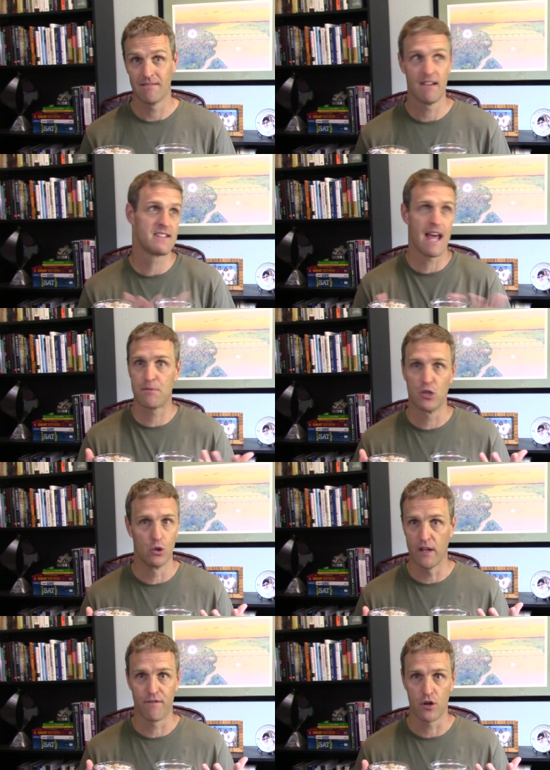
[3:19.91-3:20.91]
it's
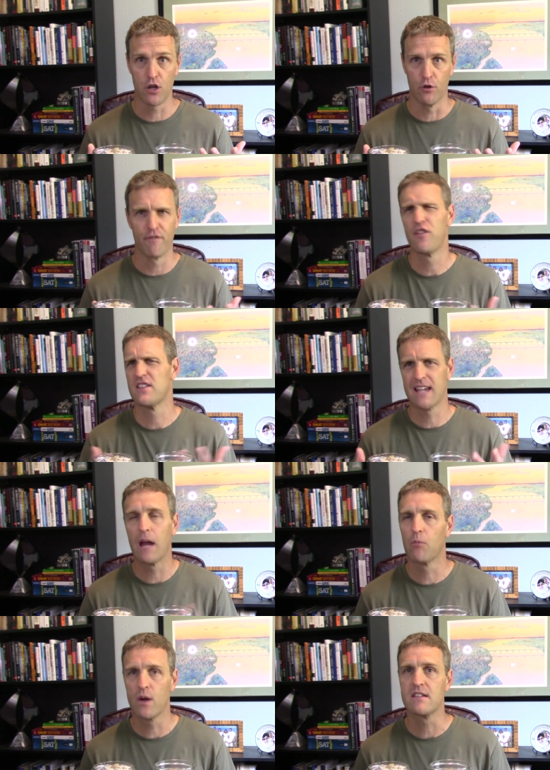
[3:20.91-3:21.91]
absolutely for you for the
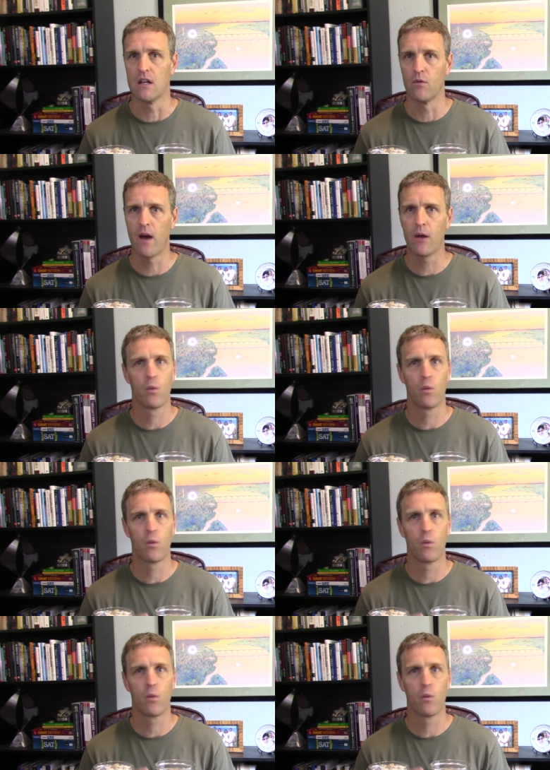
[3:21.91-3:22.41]
same reason, right?